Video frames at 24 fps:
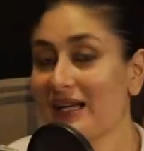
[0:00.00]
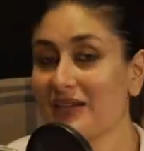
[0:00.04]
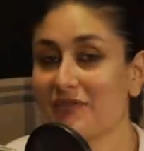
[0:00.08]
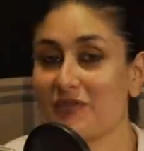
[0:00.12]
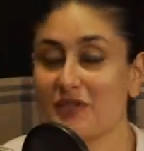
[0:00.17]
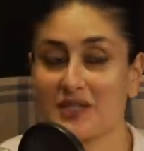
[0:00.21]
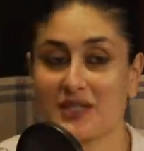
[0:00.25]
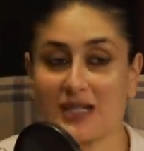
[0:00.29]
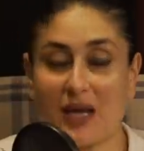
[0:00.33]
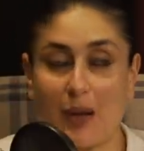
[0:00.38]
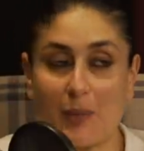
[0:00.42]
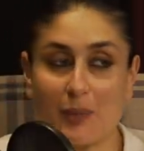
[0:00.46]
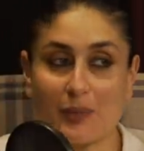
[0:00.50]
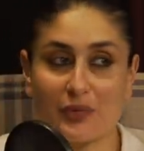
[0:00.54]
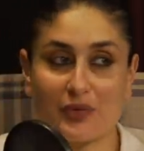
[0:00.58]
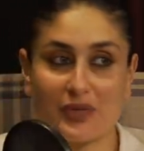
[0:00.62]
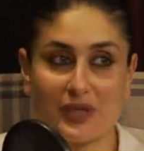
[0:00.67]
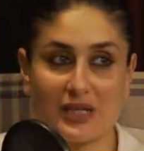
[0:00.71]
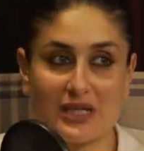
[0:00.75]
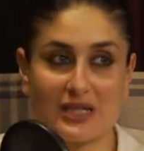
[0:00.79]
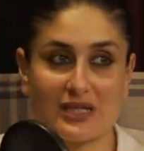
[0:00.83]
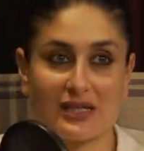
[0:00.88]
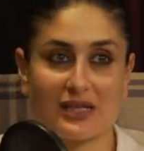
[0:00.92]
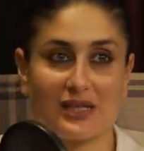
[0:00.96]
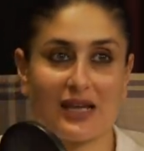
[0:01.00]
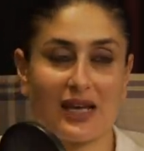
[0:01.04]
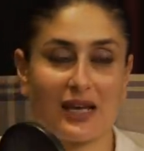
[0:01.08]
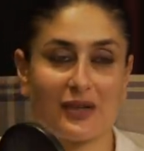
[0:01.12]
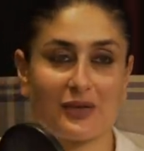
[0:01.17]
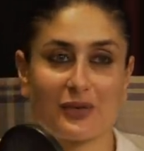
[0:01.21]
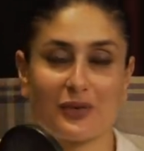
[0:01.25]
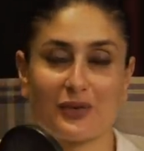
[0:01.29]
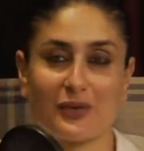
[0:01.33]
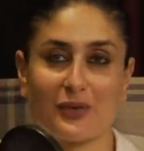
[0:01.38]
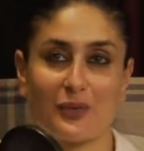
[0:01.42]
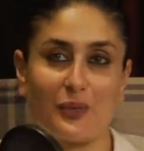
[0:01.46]
and for some reason, I
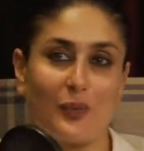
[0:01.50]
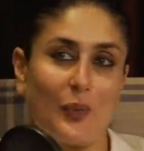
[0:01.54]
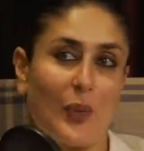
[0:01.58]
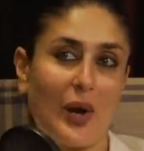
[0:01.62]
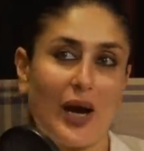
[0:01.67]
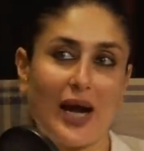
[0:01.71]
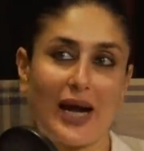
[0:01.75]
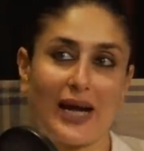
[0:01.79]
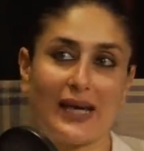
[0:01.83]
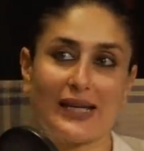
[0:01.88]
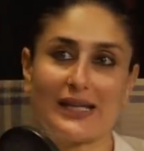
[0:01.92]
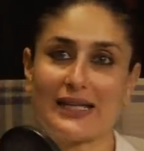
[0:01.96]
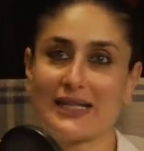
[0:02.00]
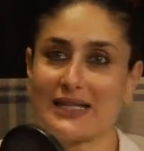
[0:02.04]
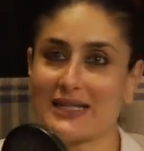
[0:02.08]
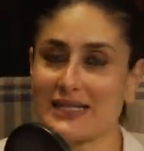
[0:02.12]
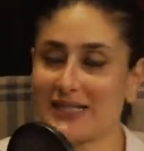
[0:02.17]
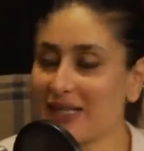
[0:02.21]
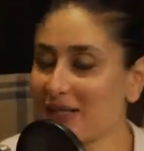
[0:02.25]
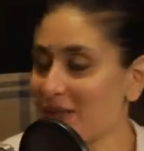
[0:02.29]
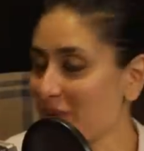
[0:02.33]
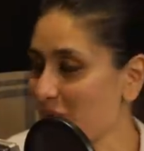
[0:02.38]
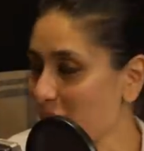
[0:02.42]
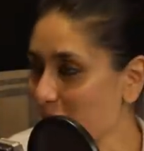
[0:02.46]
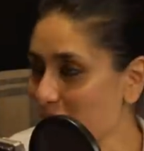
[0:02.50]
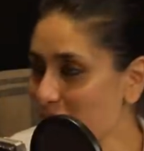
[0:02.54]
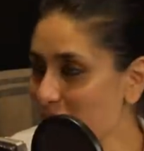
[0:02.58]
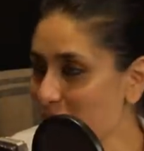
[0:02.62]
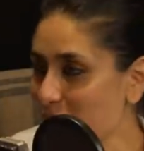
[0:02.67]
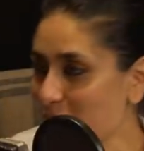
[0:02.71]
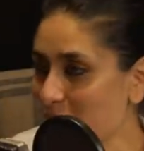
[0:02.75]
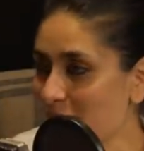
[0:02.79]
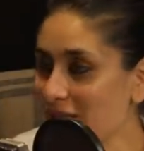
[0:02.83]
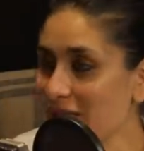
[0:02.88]
don't know why, he said no to